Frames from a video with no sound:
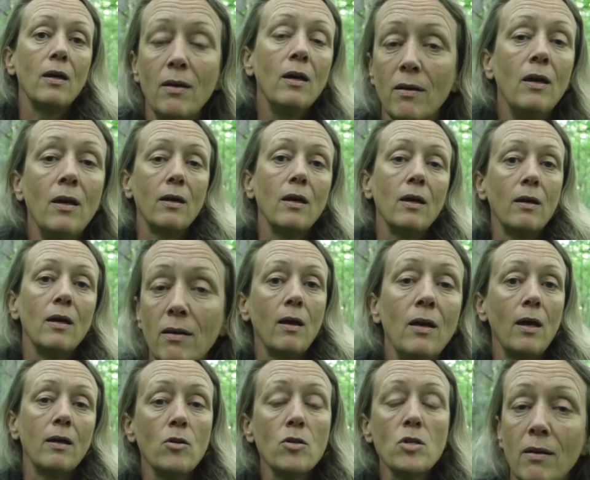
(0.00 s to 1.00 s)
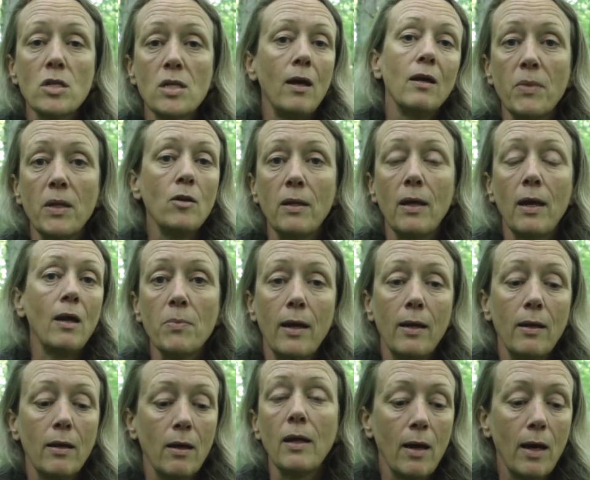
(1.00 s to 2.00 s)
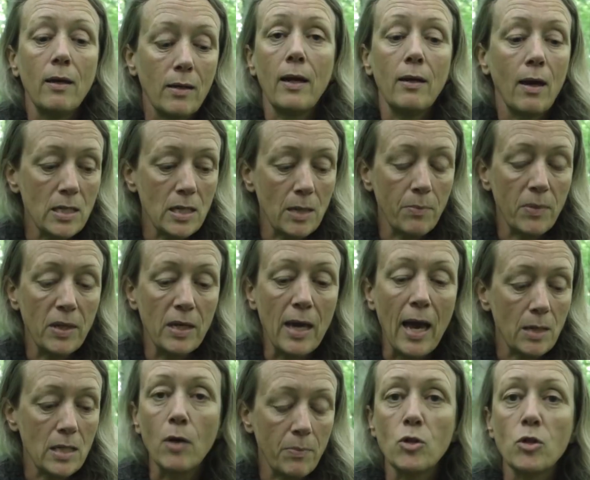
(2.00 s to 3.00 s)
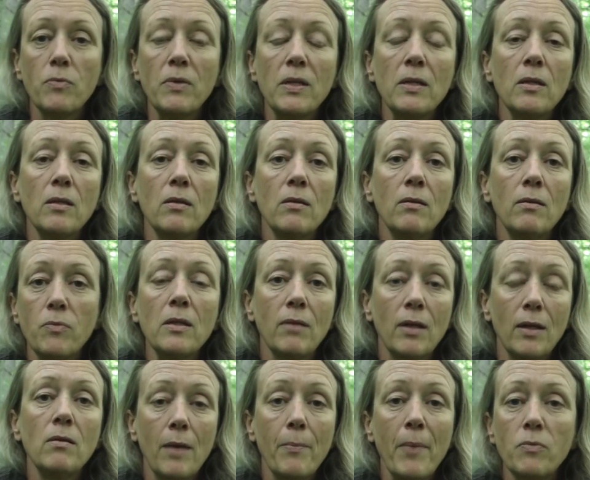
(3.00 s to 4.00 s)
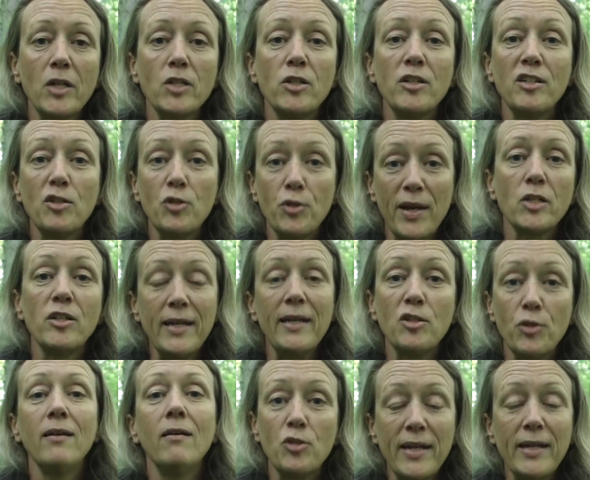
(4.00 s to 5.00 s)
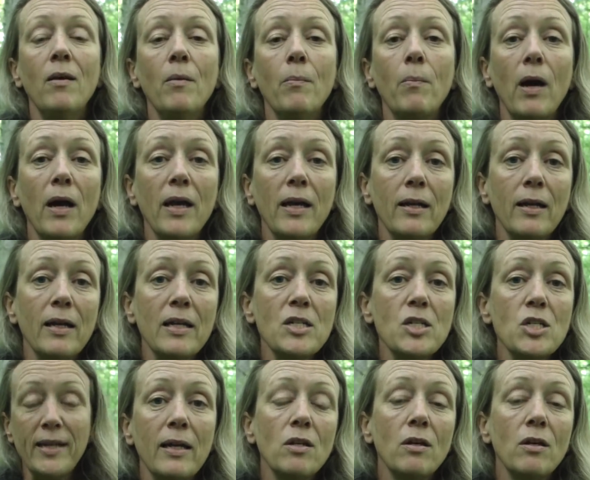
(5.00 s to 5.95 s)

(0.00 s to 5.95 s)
And also something that I get something out of it, that I'm actually training my English